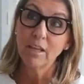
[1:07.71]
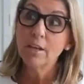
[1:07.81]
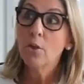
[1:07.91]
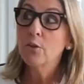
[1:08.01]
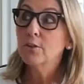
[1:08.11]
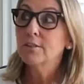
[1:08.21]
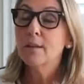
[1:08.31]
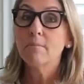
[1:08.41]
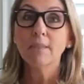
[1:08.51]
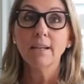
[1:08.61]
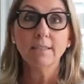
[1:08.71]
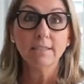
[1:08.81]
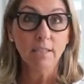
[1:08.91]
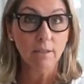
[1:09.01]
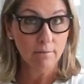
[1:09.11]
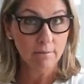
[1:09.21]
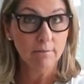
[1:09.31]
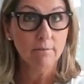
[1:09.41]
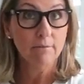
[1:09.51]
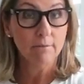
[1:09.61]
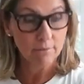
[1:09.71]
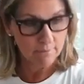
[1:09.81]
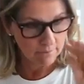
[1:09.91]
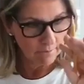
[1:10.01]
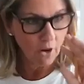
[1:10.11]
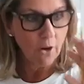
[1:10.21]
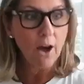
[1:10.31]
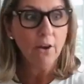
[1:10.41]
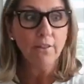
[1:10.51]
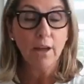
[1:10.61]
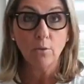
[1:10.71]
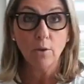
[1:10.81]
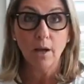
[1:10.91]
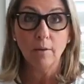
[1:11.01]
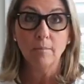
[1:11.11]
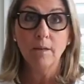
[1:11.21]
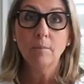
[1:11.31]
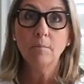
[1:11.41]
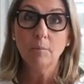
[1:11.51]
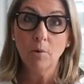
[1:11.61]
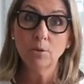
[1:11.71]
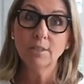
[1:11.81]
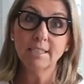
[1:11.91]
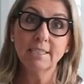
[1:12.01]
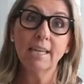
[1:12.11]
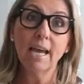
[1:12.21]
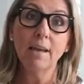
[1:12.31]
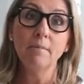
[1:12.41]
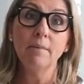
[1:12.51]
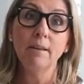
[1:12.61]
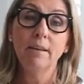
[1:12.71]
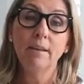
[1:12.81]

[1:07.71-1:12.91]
Now, there are some things that are out of that realm, but most of the time,